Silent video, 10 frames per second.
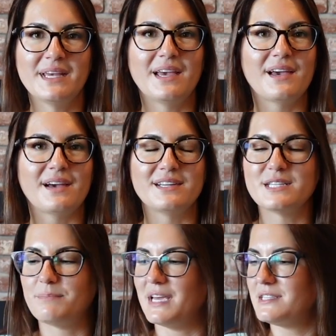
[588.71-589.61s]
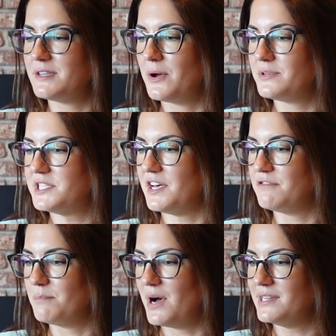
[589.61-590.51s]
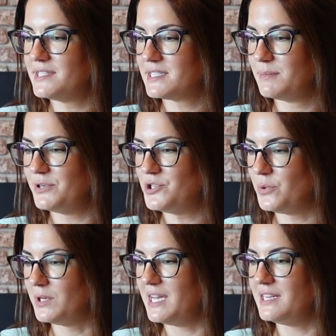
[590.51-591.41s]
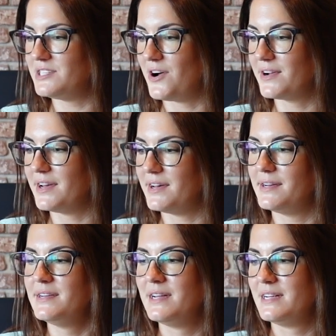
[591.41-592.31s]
and base notes of musk, patchouli, tonka,